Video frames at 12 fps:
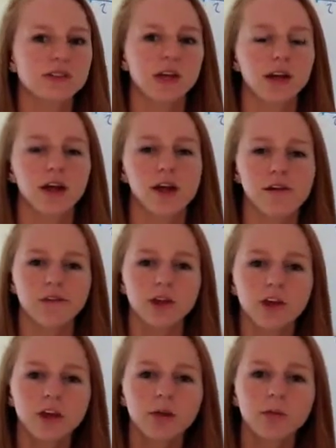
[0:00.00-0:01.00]
area of a
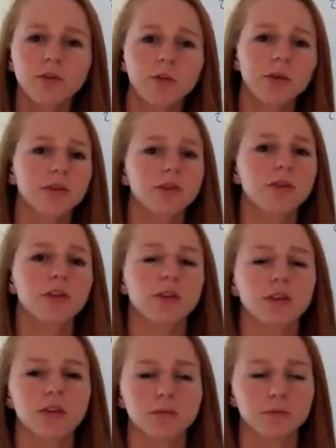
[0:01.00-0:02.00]
cube. It's
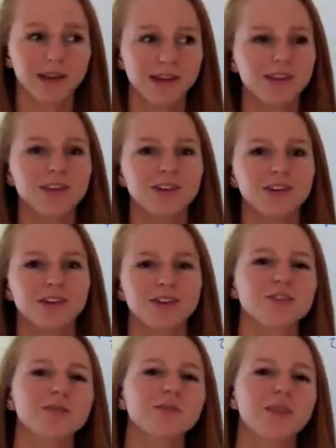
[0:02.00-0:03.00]
basically
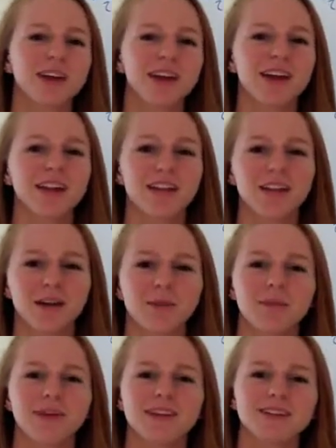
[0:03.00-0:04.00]
just plugging in the
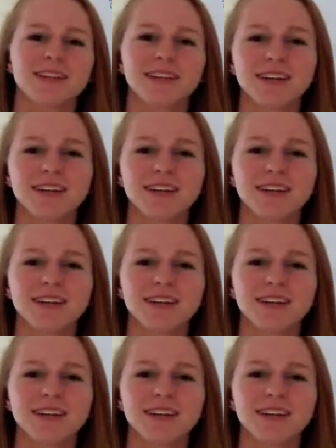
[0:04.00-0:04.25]
numbers.